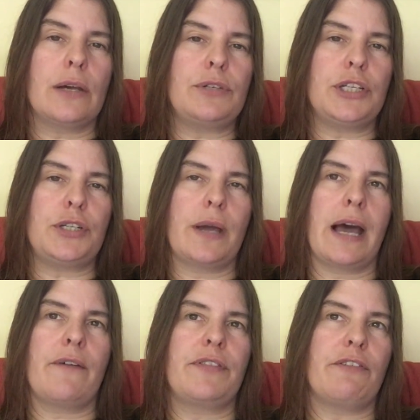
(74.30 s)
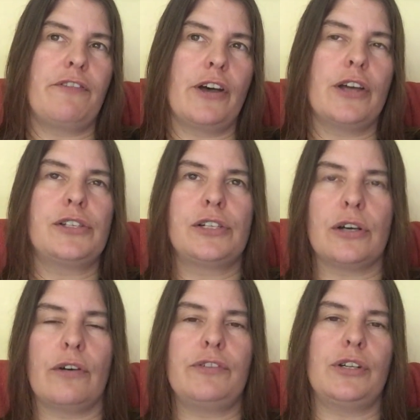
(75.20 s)
did you have the 1st
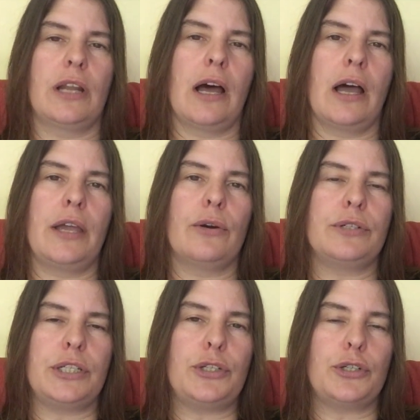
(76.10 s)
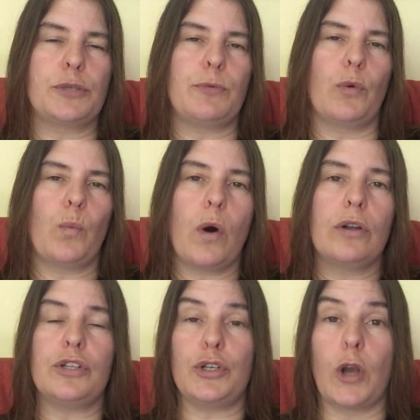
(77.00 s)
of July or did you just put
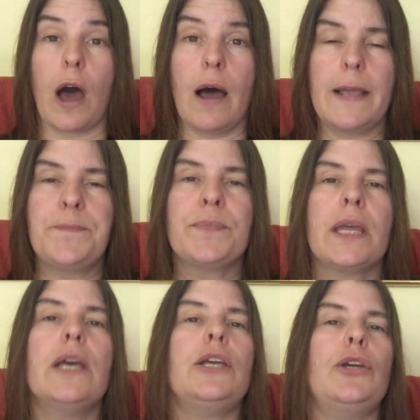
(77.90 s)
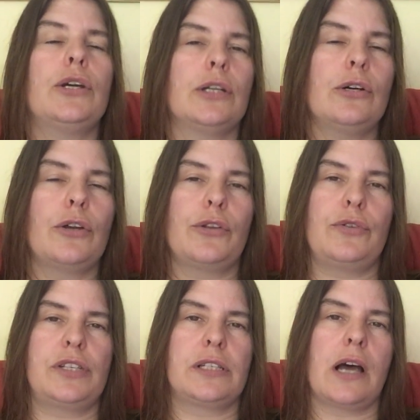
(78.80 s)
1 July? You can look through
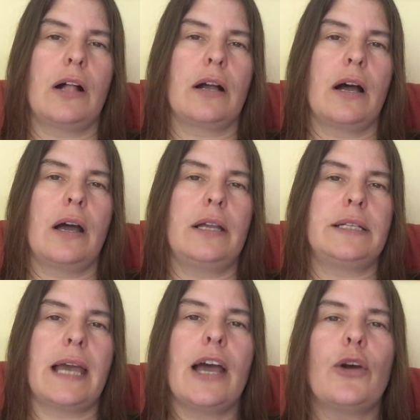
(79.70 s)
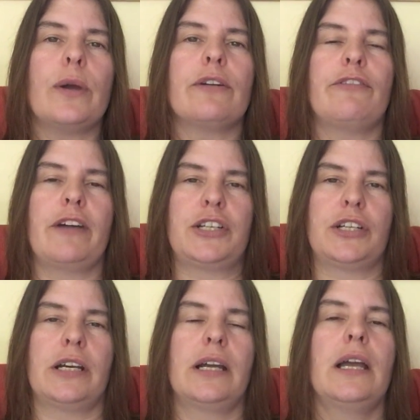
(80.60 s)
the style guide, get a quick
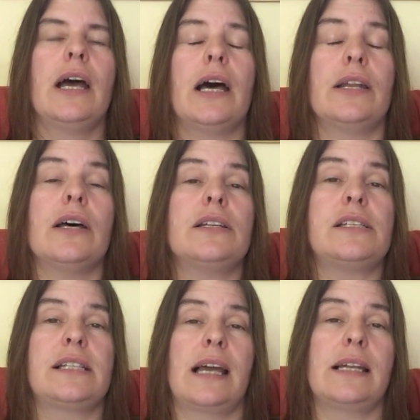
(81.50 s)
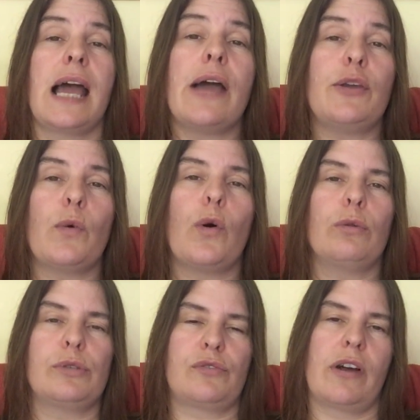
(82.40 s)
refresher and understand how you
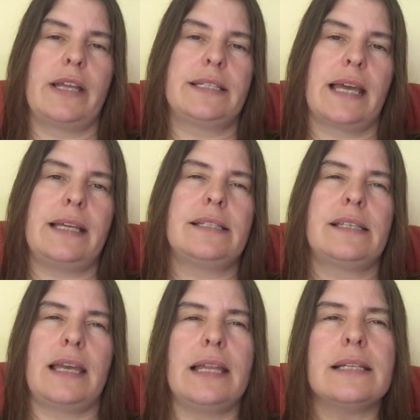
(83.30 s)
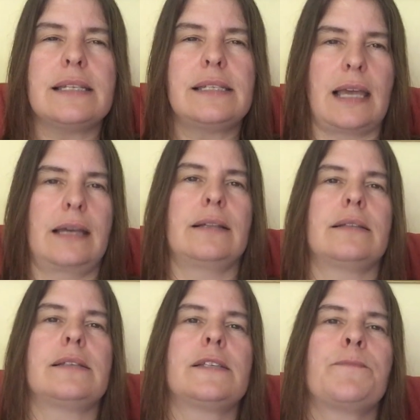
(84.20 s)
always write dates in
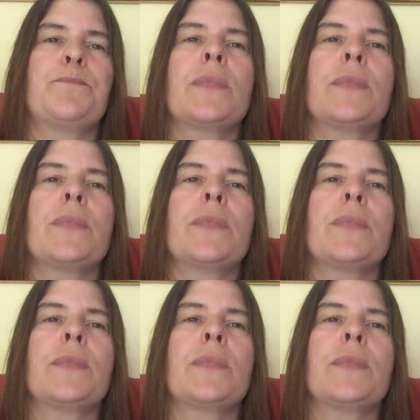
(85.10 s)
seconds.